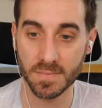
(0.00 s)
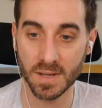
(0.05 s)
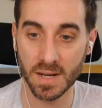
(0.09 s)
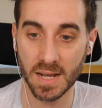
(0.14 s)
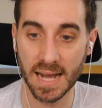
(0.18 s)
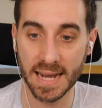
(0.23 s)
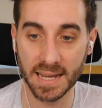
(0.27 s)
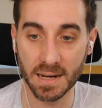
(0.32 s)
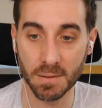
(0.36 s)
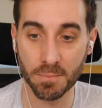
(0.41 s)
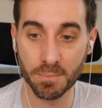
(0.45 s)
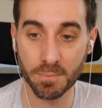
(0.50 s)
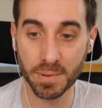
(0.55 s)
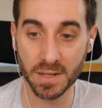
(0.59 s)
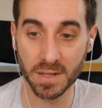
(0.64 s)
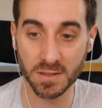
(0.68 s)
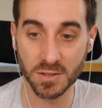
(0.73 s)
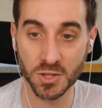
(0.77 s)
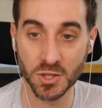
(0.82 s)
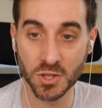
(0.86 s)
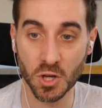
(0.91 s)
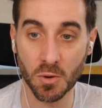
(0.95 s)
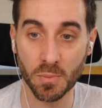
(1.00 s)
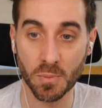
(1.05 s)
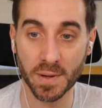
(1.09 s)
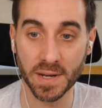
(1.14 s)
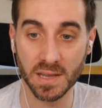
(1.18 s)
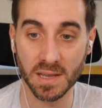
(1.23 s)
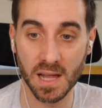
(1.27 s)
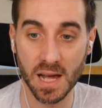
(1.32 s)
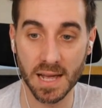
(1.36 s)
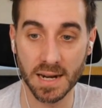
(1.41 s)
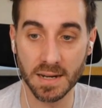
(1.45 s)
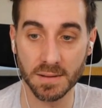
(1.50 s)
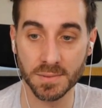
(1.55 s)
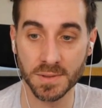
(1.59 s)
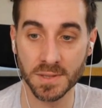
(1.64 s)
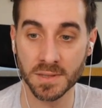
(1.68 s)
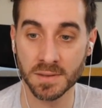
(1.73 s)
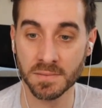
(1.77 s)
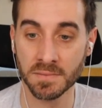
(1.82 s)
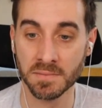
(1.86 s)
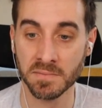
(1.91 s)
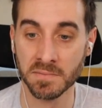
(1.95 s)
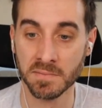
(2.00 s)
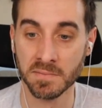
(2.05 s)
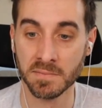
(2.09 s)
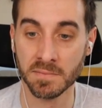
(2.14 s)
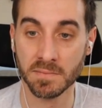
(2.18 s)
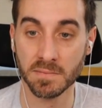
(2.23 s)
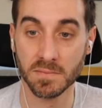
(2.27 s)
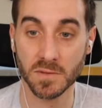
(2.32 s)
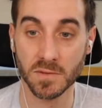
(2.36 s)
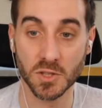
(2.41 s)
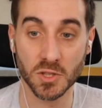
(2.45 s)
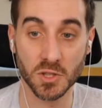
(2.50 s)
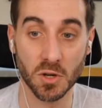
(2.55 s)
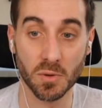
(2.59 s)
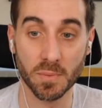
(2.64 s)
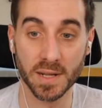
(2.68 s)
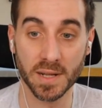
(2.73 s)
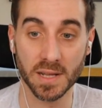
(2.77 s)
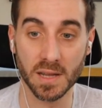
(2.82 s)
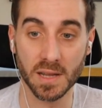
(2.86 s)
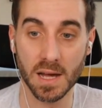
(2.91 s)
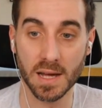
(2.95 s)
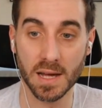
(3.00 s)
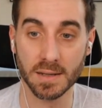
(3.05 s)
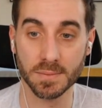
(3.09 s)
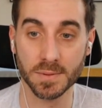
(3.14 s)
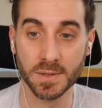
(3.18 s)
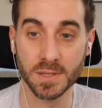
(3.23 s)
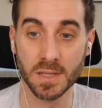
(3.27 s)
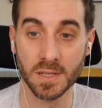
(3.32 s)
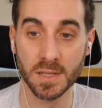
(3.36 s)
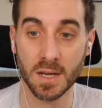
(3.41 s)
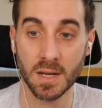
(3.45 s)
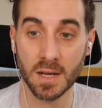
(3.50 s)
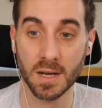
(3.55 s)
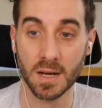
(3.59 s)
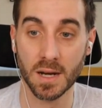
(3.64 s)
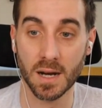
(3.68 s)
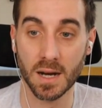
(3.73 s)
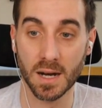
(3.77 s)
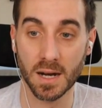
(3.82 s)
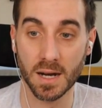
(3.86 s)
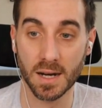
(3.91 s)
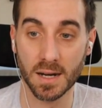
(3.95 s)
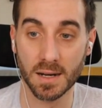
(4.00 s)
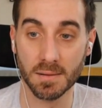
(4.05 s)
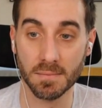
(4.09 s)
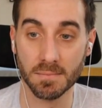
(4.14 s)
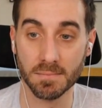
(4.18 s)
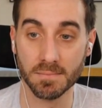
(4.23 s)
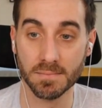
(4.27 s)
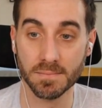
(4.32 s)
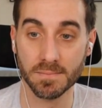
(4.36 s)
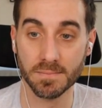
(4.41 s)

got to build so many lineups. So many lineups. I'm